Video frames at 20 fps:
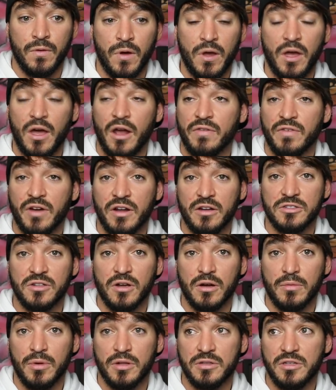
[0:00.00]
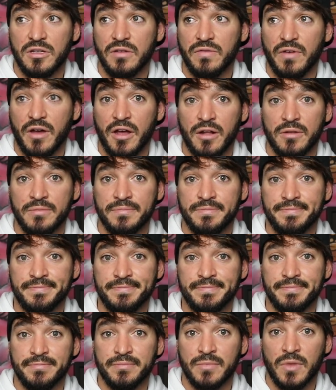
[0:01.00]
Oh yeah, I forgot to talk about TFIL.
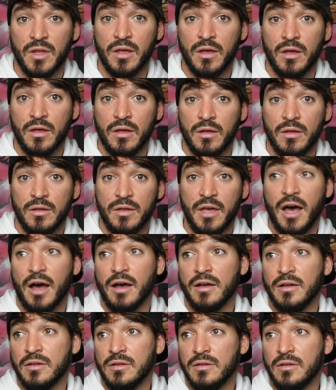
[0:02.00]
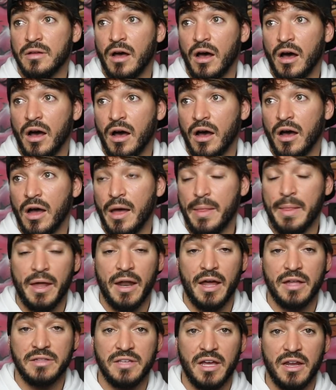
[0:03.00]
Yeah, and
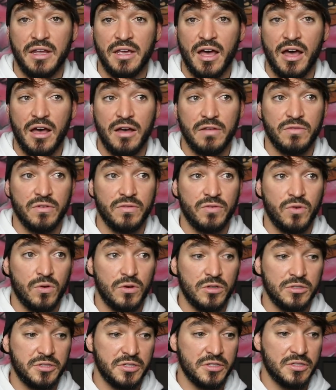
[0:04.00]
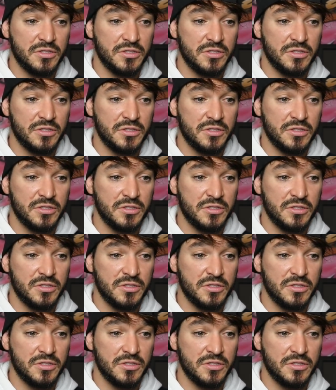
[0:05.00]
then at Denny Ave, of course,